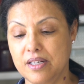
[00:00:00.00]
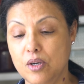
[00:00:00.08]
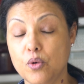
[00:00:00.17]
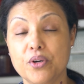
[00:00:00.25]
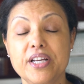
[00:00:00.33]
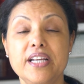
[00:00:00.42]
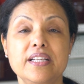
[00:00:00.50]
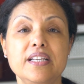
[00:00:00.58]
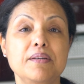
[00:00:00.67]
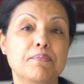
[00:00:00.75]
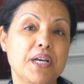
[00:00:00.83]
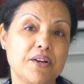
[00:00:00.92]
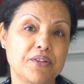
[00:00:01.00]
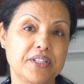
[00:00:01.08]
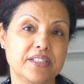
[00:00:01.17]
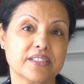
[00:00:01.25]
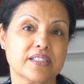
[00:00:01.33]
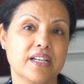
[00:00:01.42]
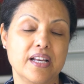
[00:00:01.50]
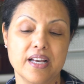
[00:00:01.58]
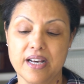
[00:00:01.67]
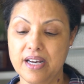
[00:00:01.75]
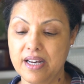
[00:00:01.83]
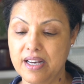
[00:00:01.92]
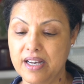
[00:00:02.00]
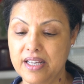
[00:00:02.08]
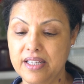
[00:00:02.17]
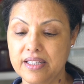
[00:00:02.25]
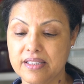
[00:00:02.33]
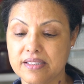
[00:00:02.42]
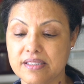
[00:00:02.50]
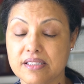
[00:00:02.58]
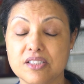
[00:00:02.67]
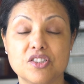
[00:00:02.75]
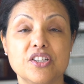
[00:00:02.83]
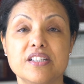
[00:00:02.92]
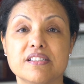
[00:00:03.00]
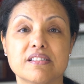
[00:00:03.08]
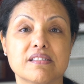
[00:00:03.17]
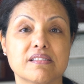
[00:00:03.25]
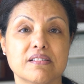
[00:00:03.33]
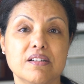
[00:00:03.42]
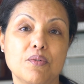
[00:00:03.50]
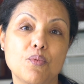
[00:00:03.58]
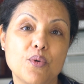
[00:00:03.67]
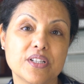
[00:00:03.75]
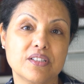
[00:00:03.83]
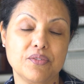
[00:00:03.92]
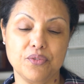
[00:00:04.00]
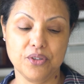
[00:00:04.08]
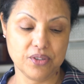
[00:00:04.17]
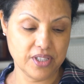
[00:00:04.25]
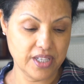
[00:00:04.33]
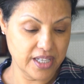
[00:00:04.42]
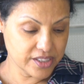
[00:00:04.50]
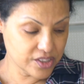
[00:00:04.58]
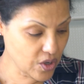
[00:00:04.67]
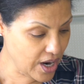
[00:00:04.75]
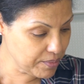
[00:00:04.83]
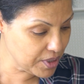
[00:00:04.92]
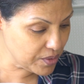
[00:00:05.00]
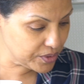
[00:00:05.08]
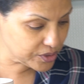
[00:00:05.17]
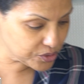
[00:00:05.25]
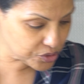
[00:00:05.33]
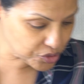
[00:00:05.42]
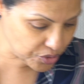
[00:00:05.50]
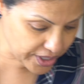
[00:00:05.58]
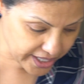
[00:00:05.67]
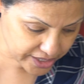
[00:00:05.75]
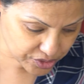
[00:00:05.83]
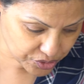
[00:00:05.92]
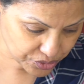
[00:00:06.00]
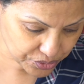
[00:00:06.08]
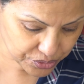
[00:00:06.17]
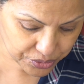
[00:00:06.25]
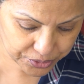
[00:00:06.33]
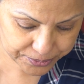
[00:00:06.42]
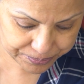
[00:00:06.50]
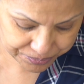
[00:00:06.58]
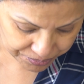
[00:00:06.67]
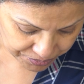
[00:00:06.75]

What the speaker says: or any berry, it's just wonderful. So I'm going to try to